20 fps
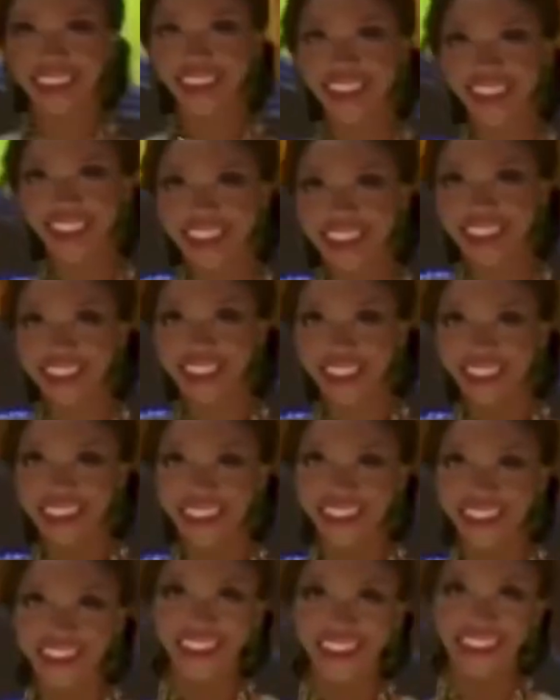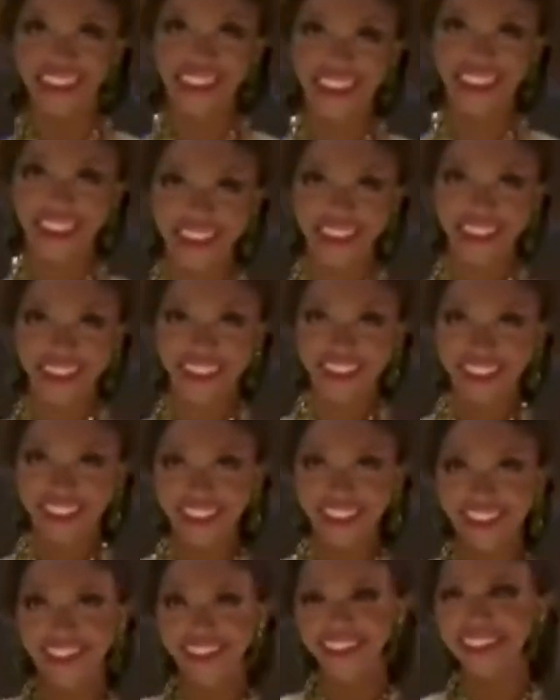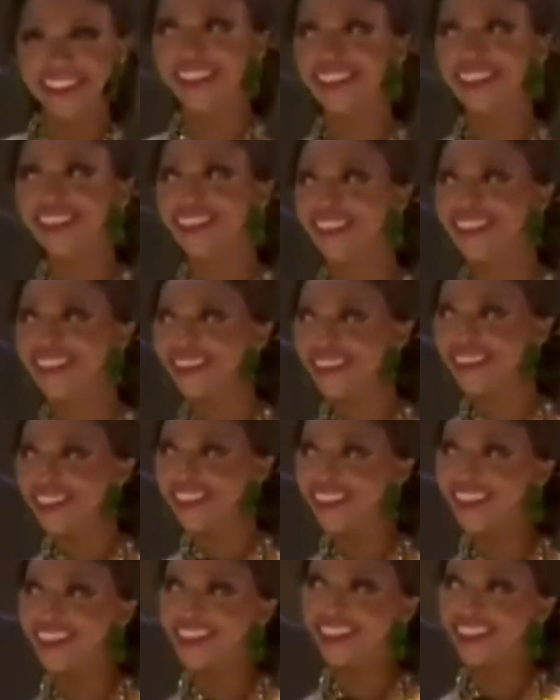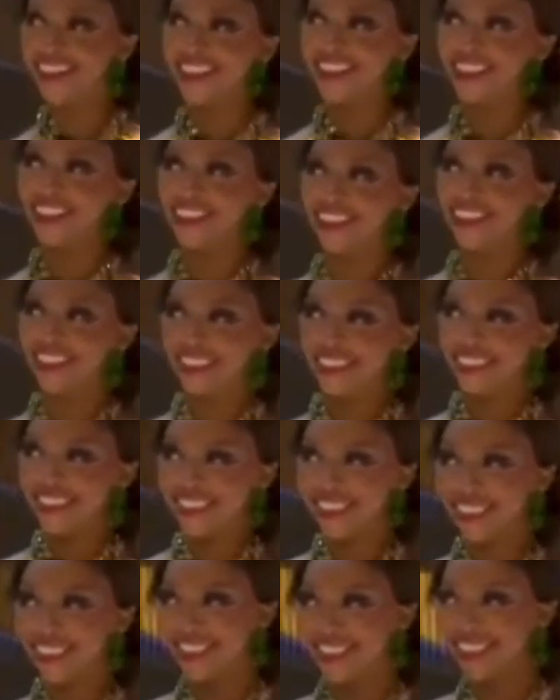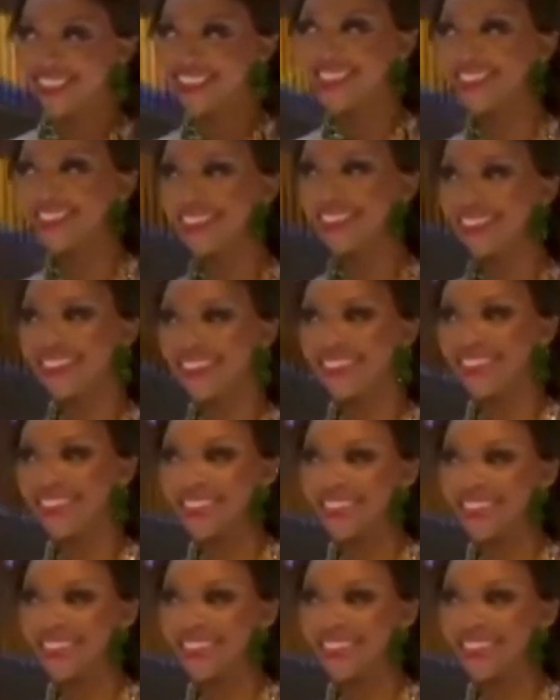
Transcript: Though I be humble, I am eager and ready to showcase the greatness of